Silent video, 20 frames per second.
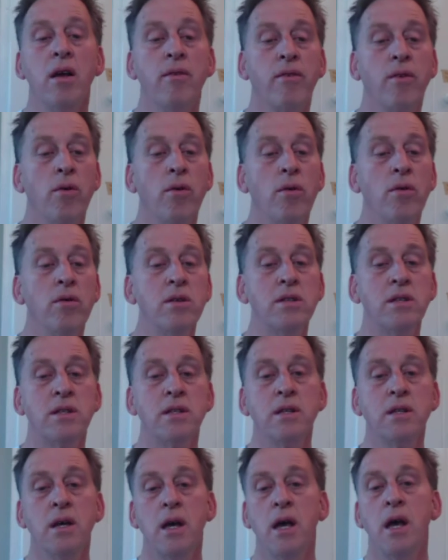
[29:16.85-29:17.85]
of
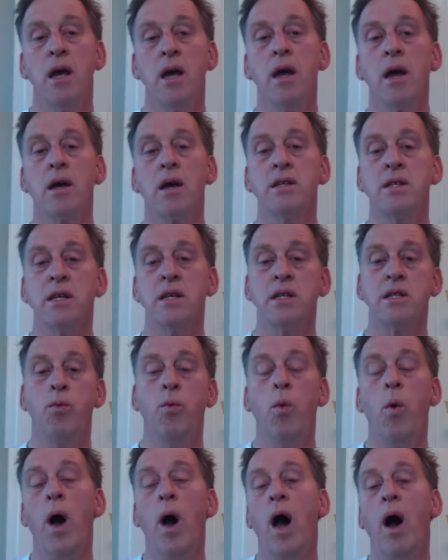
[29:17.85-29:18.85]
course, because it's
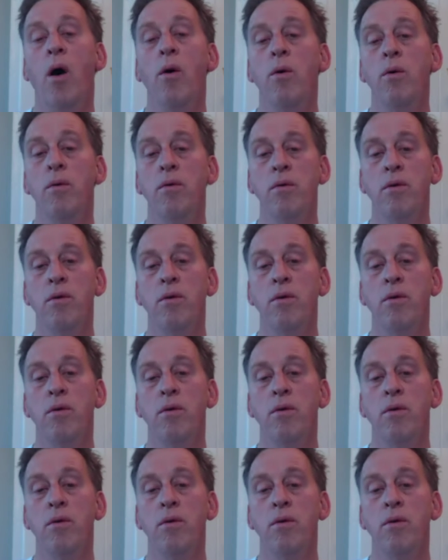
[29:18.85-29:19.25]
well